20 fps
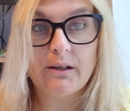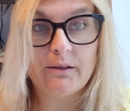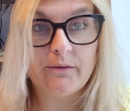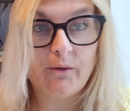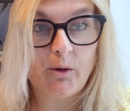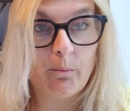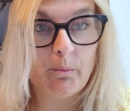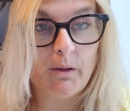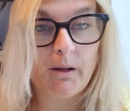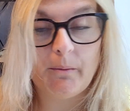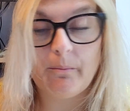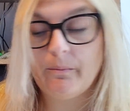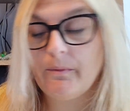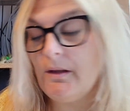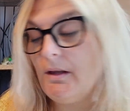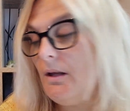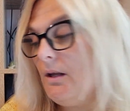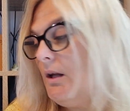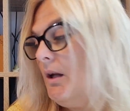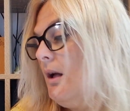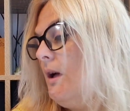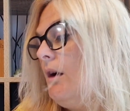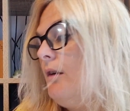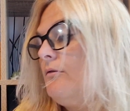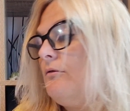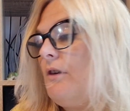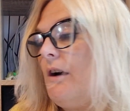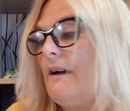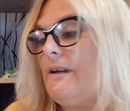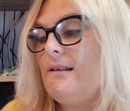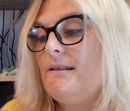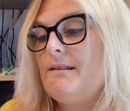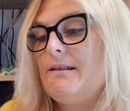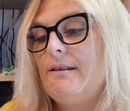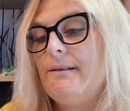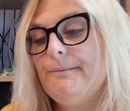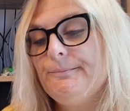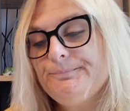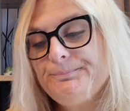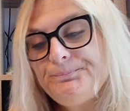from him.
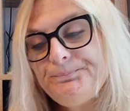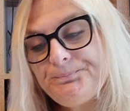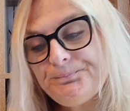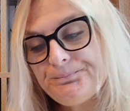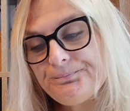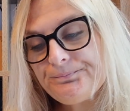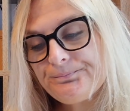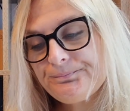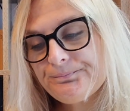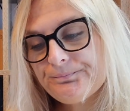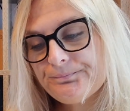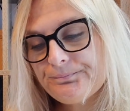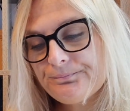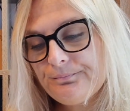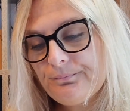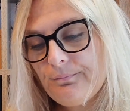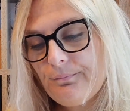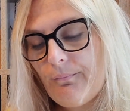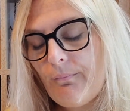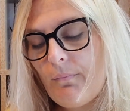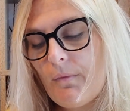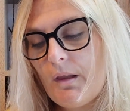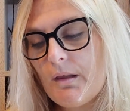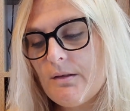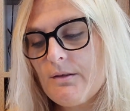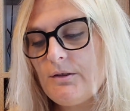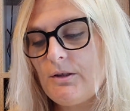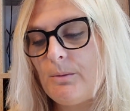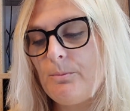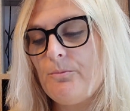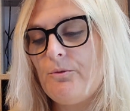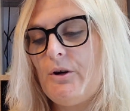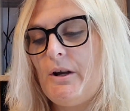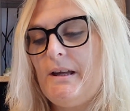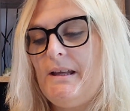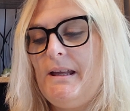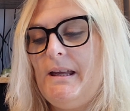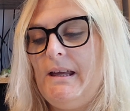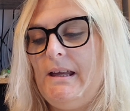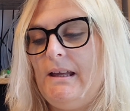Right, Let's jump
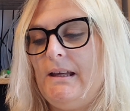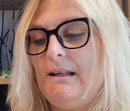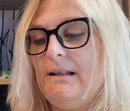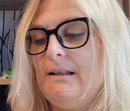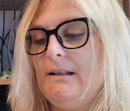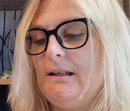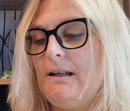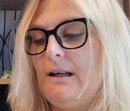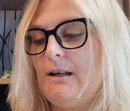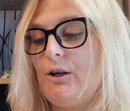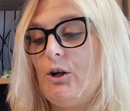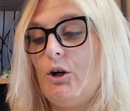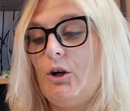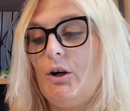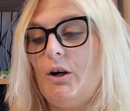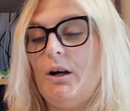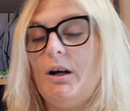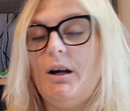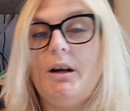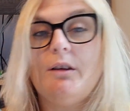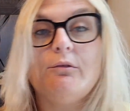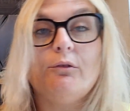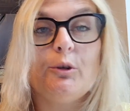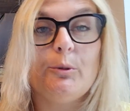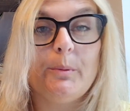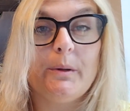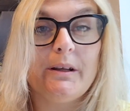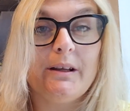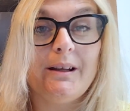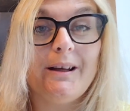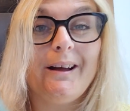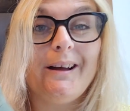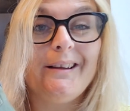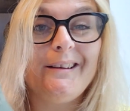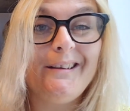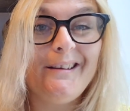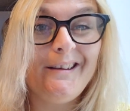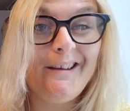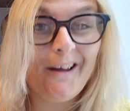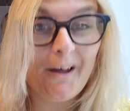right in. I got Ruben
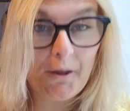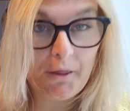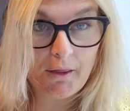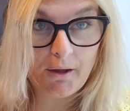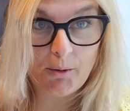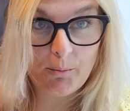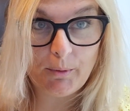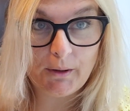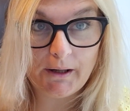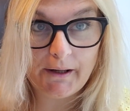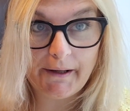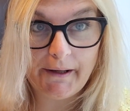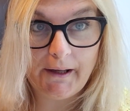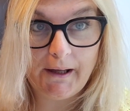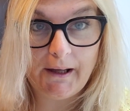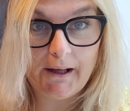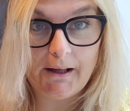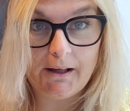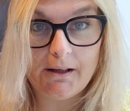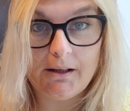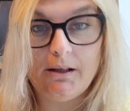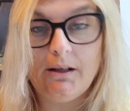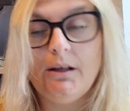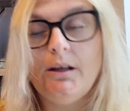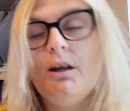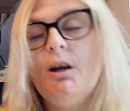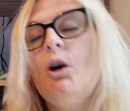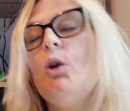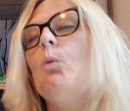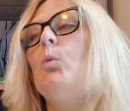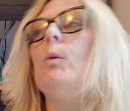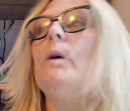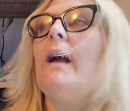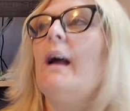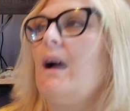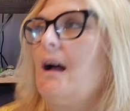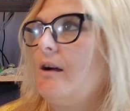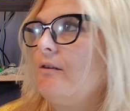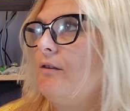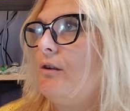another bucket hat. We
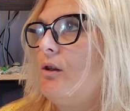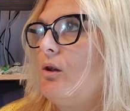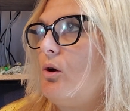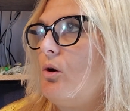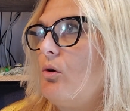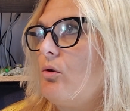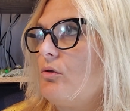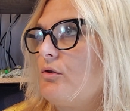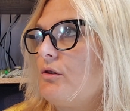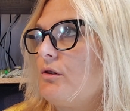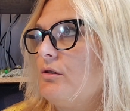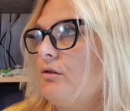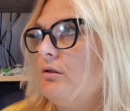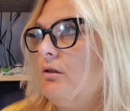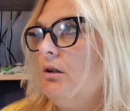have a lot.